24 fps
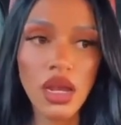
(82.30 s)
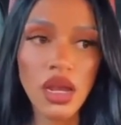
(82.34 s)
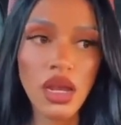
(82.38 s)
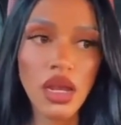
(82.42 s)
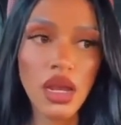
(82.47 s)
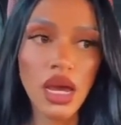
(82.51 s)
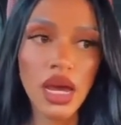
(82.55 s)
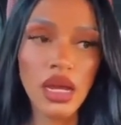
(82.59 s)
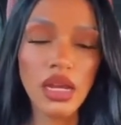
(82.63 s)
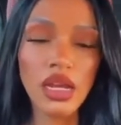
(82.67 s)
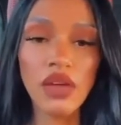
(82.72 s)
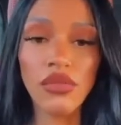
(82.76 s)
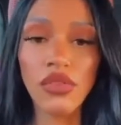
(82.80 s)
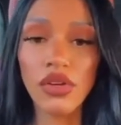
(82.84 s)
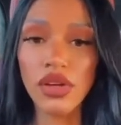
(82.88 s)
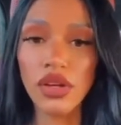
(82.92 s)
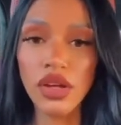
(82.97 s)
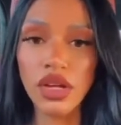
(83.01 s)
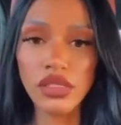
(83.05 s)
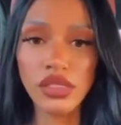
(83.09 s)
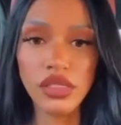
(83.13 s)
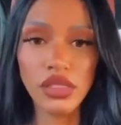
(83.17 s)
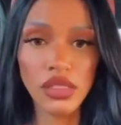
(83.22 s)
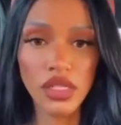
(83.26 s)
I never
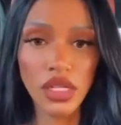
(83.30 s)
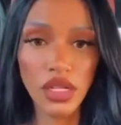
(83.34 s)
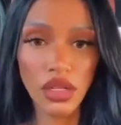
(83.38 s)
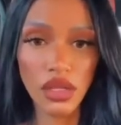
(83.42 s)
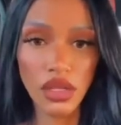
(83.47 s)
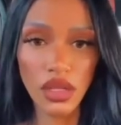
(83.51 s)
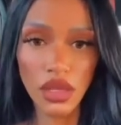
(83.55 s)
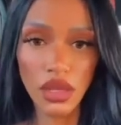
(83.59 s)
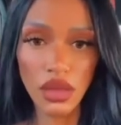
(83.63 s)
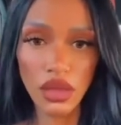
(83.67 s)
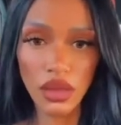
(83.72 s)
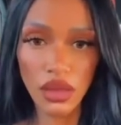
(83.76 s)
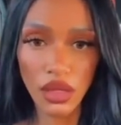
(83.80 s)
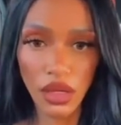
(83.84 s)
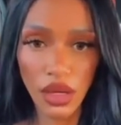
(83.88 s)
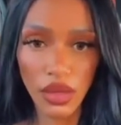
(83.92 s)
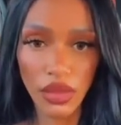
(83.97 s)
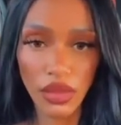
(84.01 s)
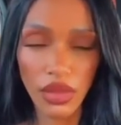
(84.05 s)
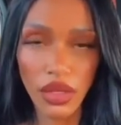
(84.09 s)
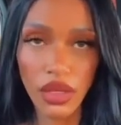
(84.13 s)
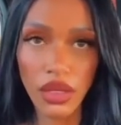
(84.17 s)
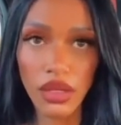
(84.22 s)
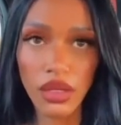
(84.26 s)
necessarily thought
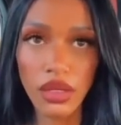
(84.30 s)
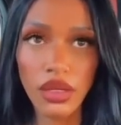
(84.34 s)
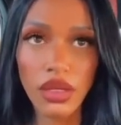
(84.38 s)
that